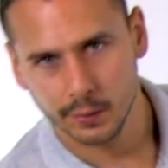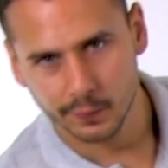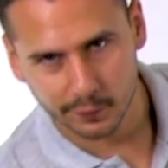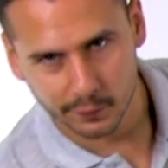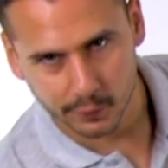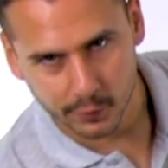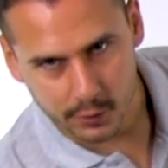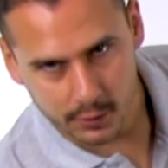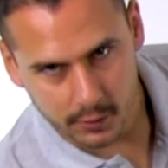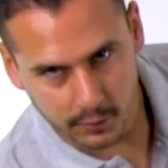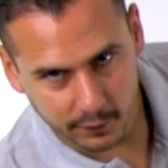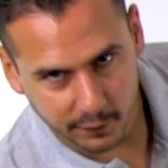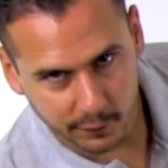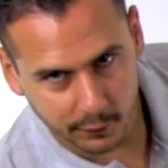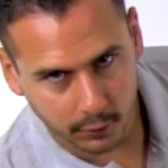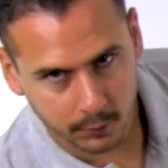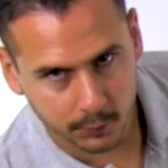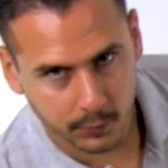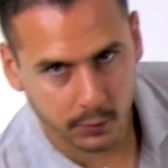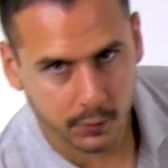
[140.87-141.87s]
First and
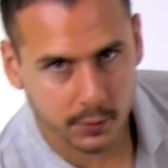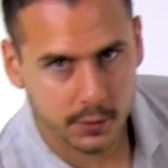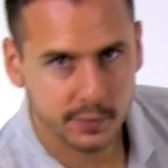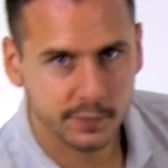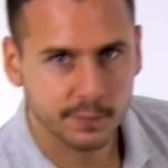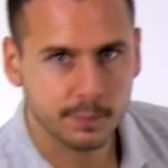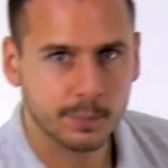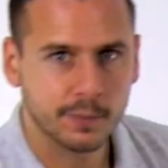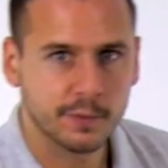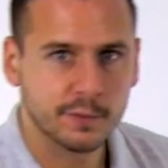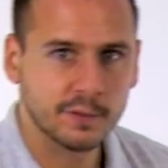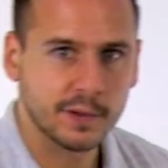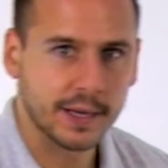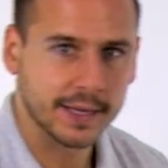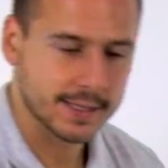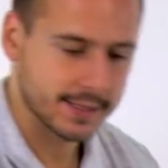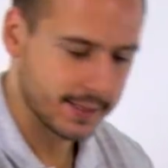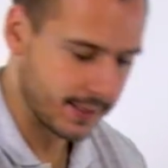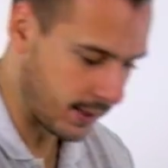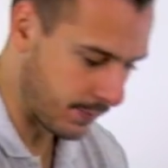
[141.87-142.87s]
foremost,
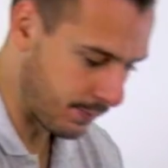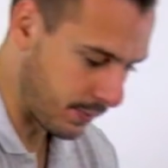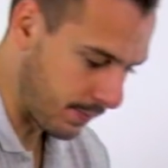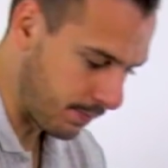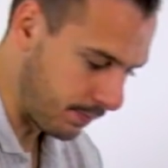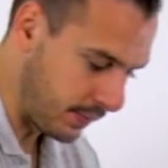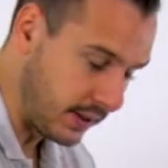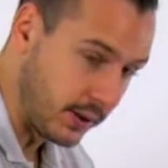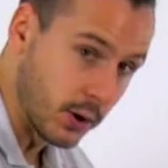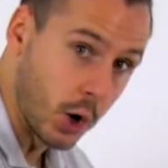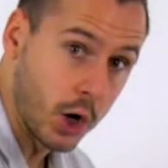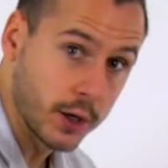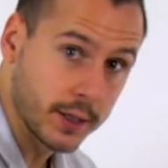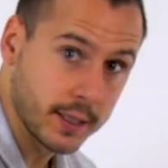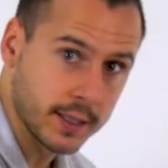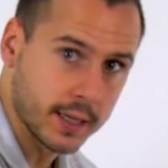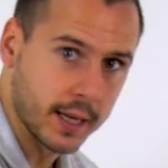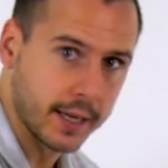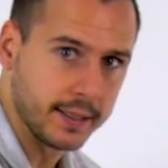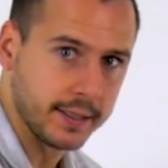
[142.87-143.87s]
flex the hip
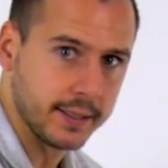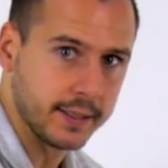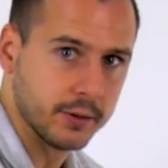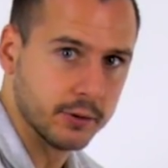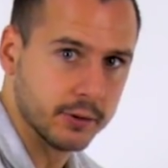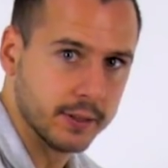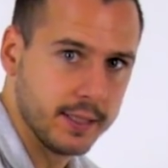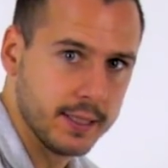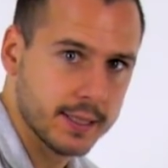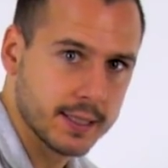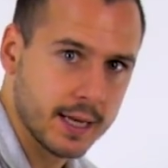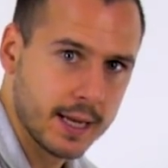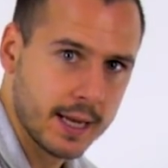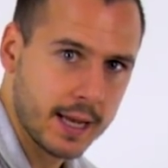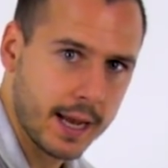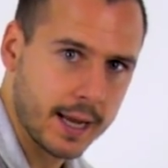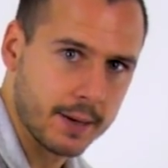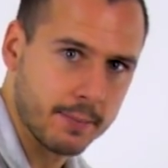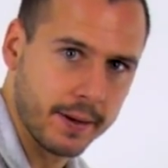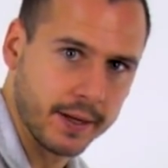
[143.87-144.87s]
beyond 90 degrees
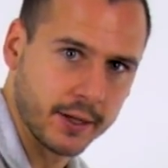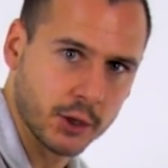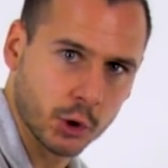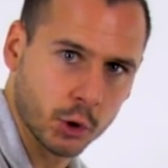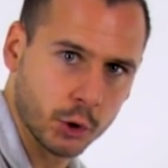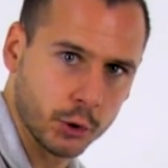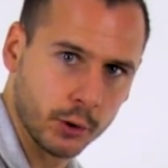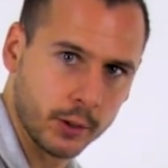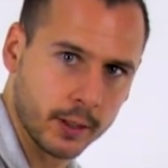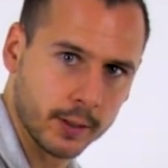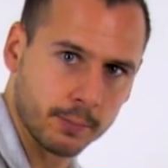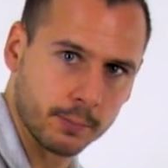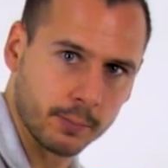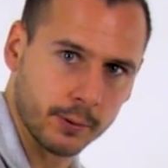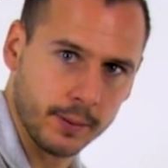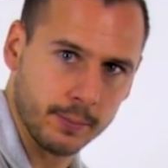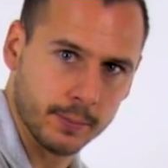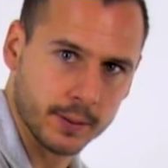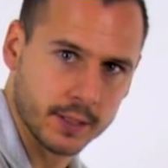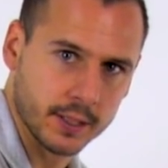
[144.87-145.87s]
and make sure you can
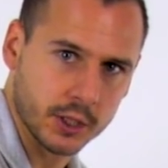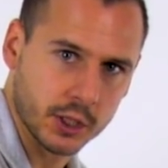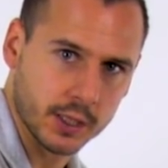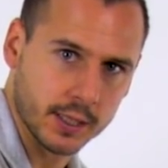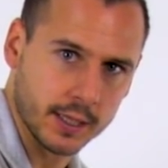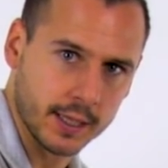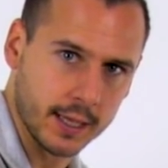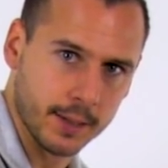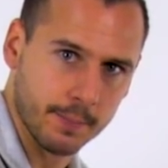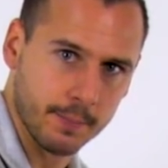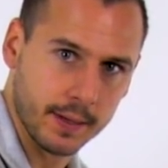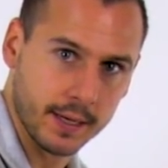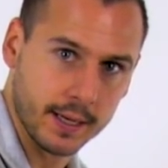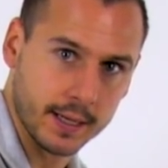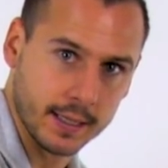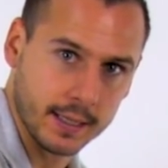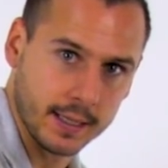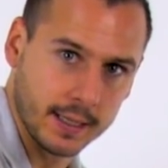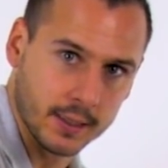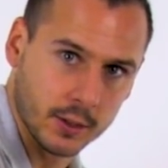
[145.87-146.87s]
pre-position the hip
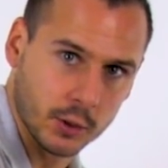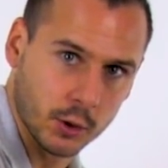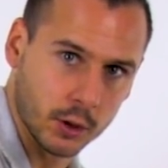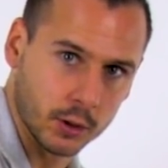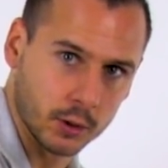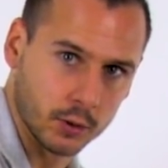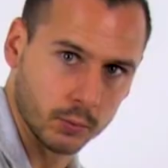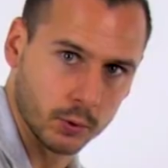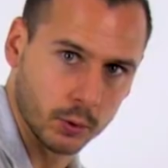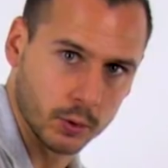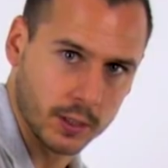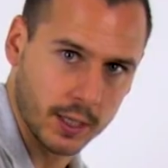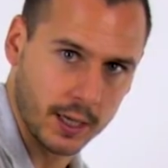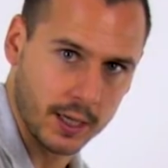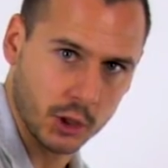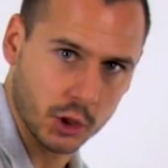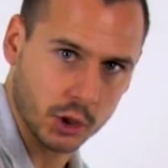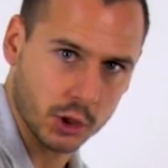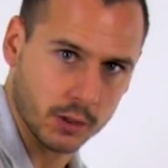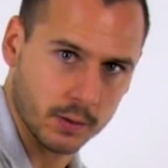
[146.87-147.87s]
in internal
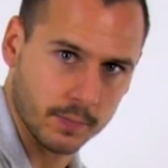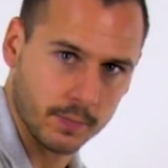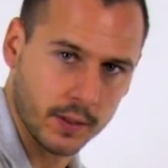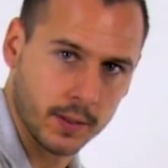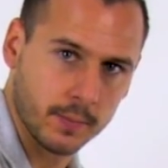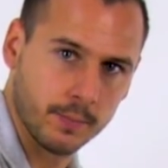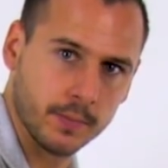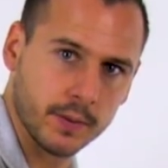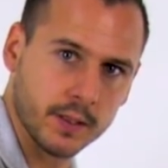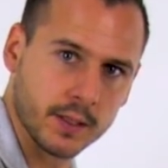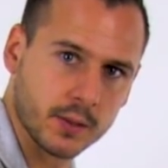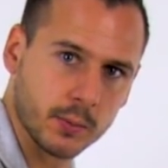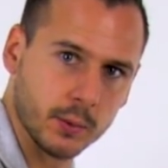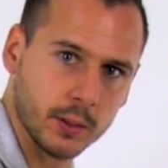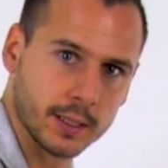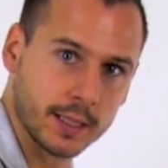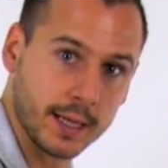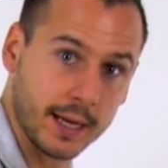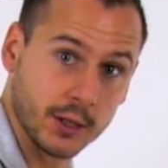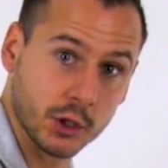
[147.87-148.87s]
rotation. This
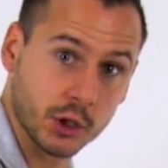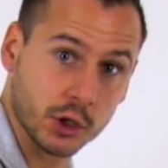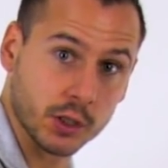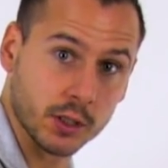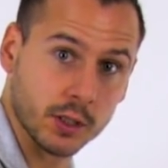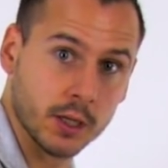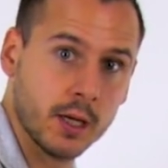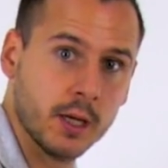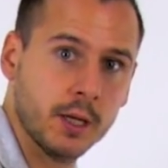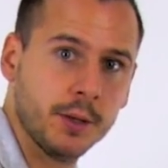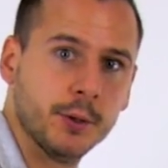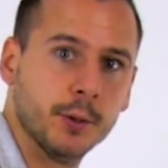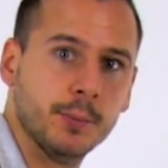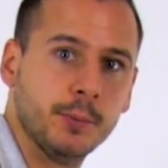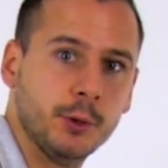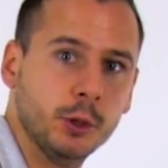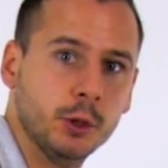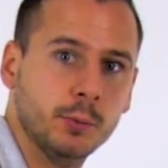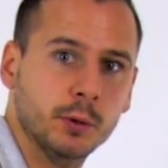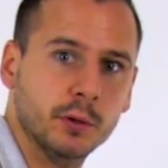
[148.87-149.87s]
will tension the
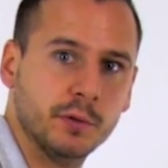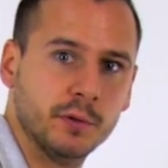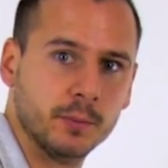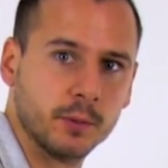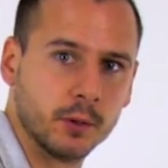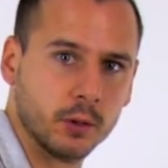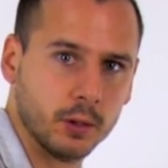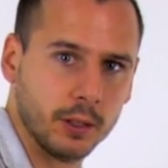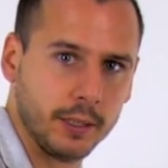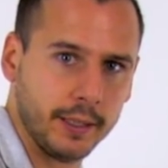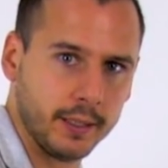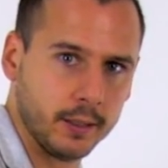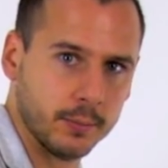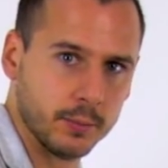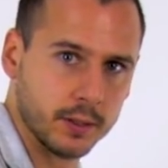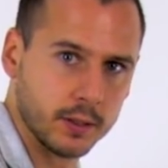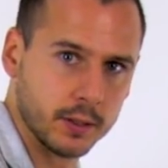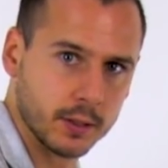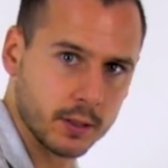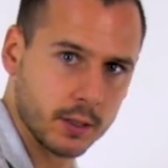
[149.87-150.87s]
pubofemoral
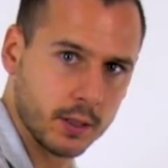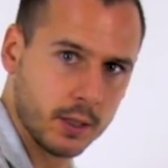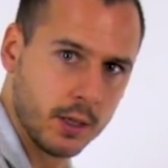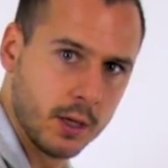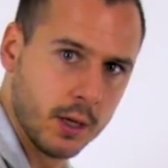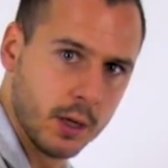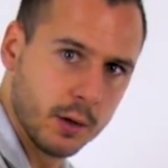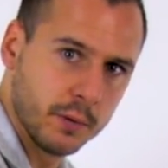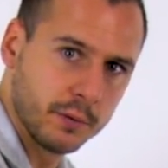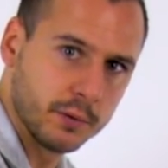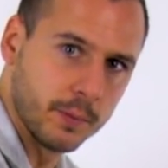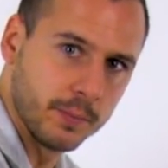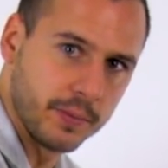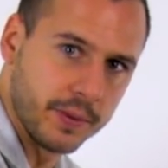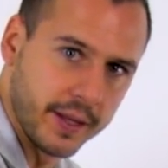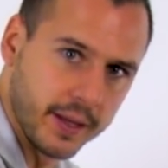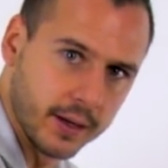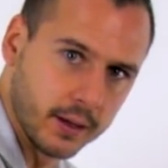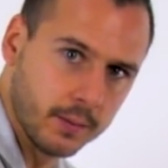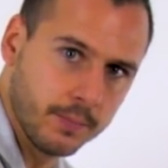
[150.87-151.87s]
ligament. From
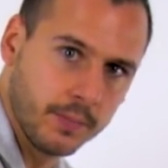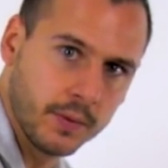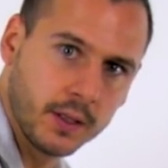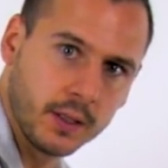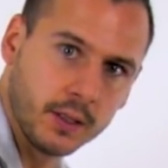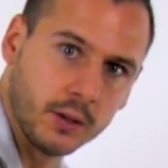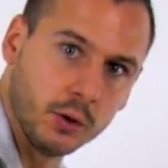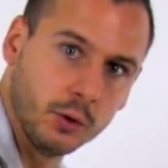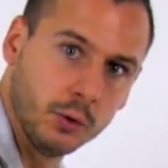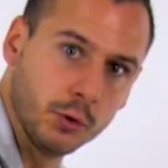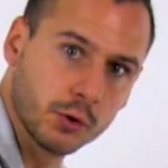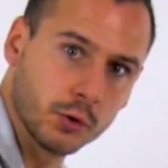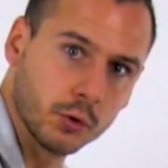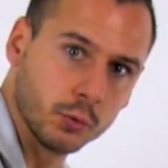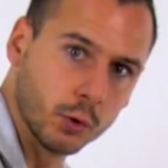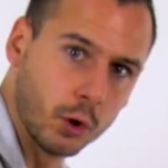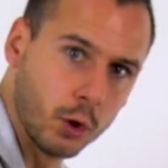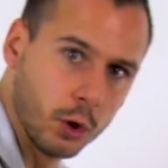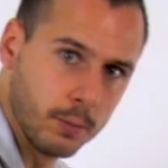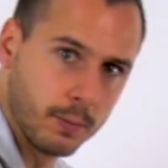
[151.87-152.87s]
there, induce the
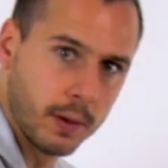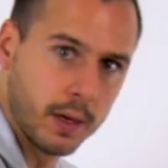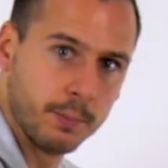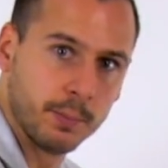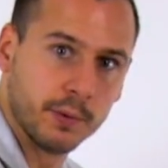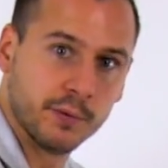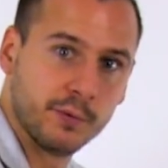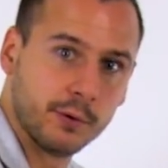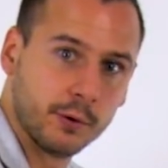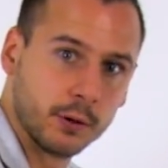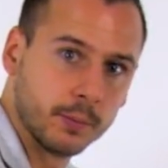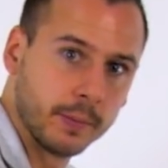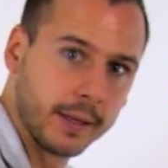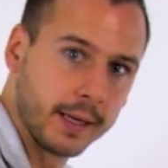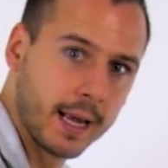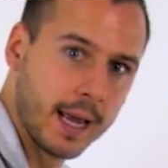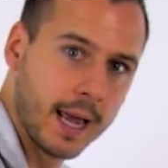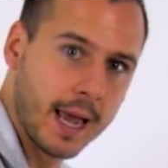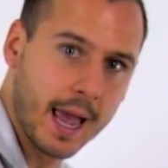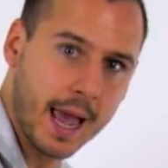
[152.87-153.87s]
roll by
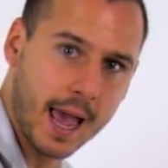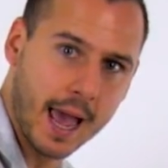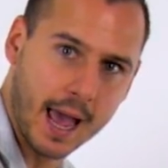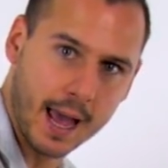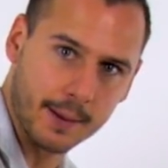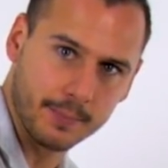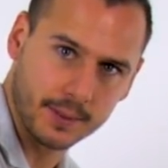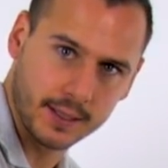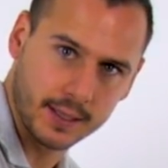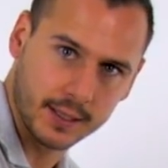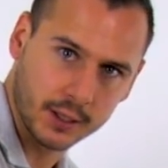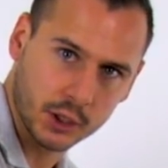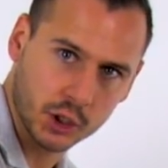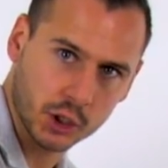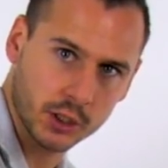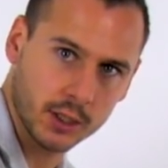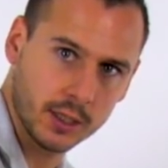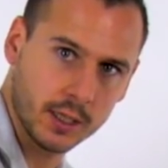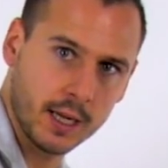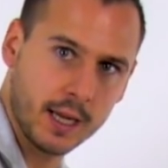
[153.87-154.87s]
performing
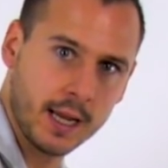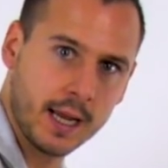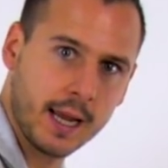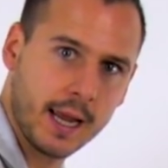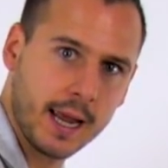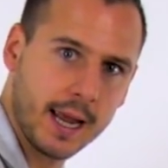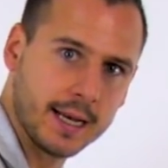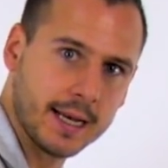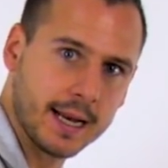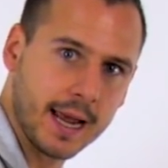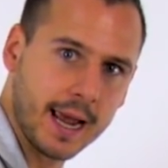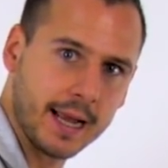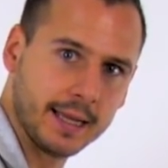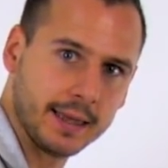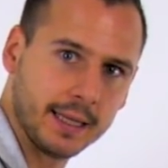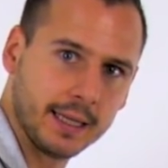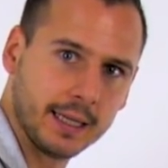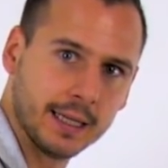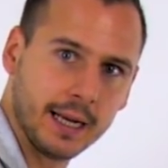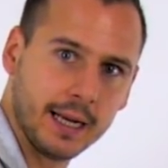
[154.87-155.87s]
abduction and
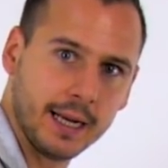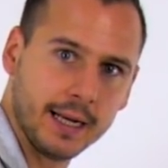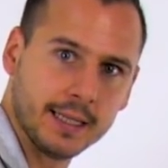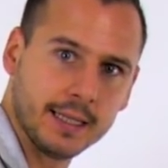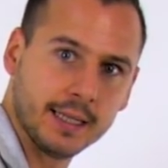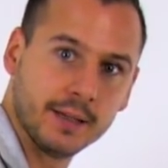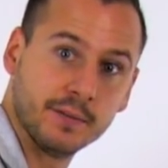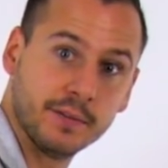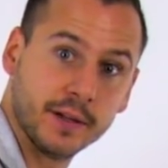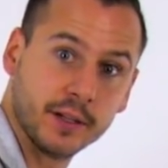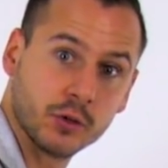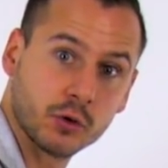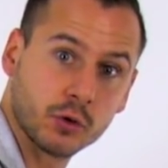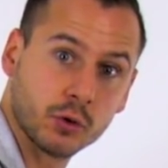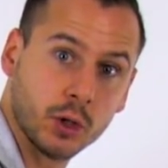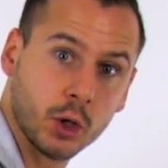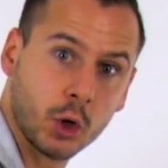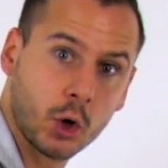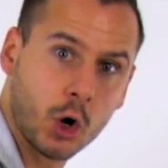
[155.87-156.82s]
add the glide in ventral,